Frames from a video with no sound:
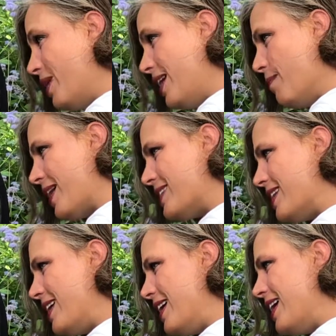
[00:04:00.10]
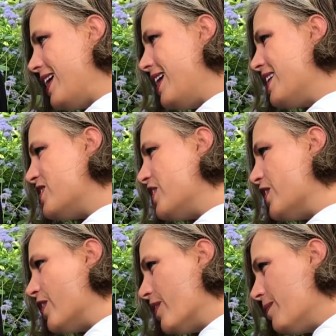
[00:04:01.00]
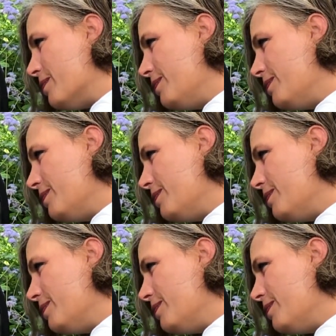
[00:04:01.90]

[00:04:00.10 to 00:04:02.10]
me it makes it easier.